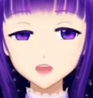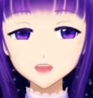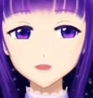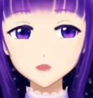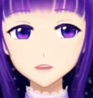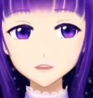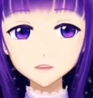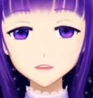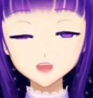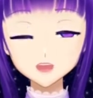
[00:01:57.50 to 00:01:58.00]
it
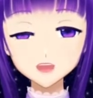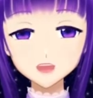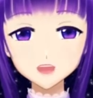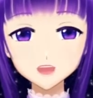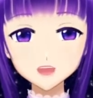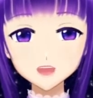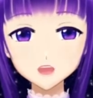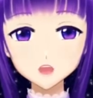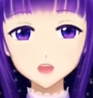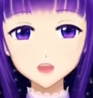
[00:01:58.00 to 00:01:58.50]
as a
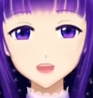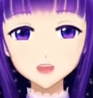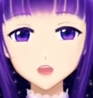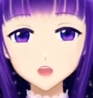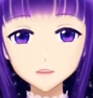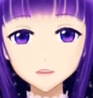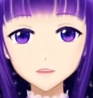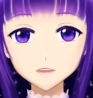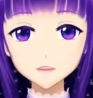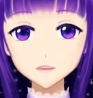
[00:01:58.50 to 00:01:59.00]

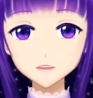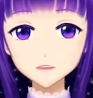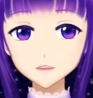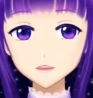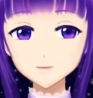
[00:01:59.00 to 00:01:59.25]
VRM